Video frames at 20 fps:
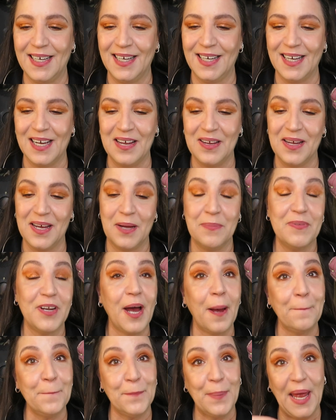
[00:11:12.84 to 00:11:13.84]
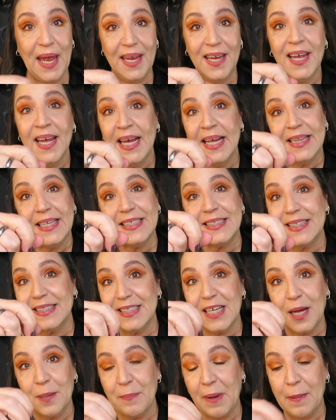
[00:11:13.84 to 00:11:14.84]
I'm not, this is
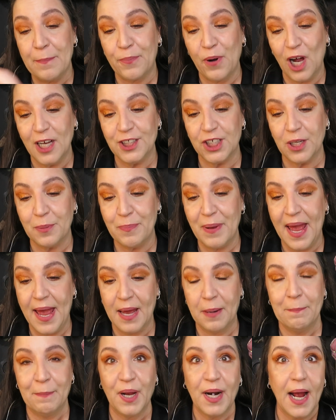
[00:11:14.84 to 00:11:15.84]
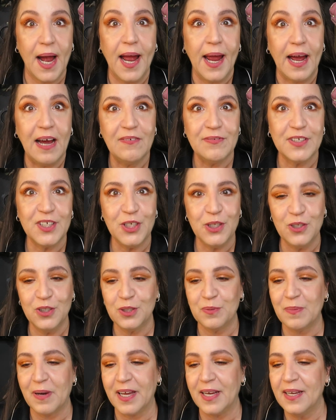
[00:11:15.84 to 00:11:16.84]
not my project pan, but I have to
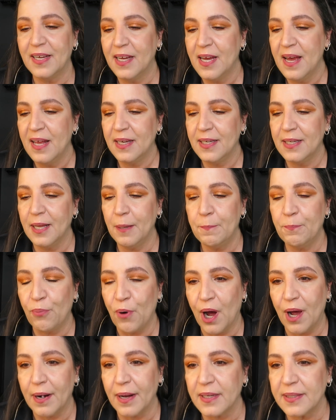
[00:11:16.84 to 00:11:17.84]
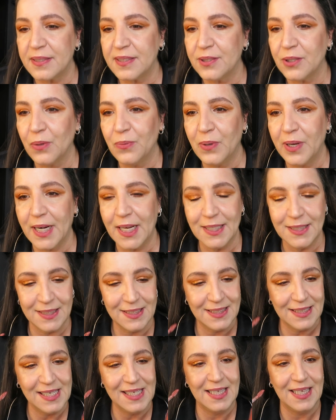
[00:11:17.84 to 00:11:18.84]
use my lip product. So when I
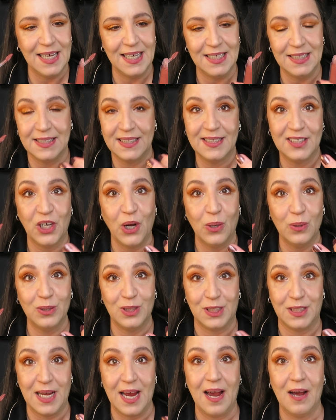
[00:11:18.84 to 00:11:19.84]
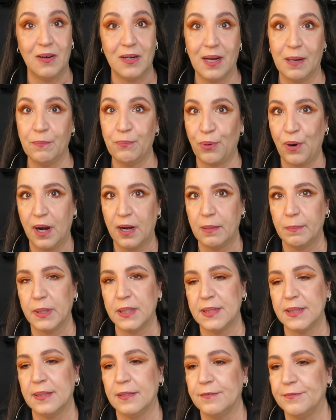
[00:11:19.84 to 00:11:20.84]
see that it goes down, I'm proud of
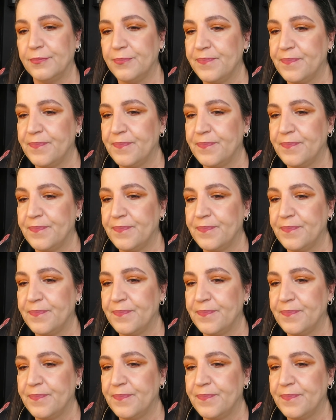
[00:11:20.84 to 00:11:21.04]
myself.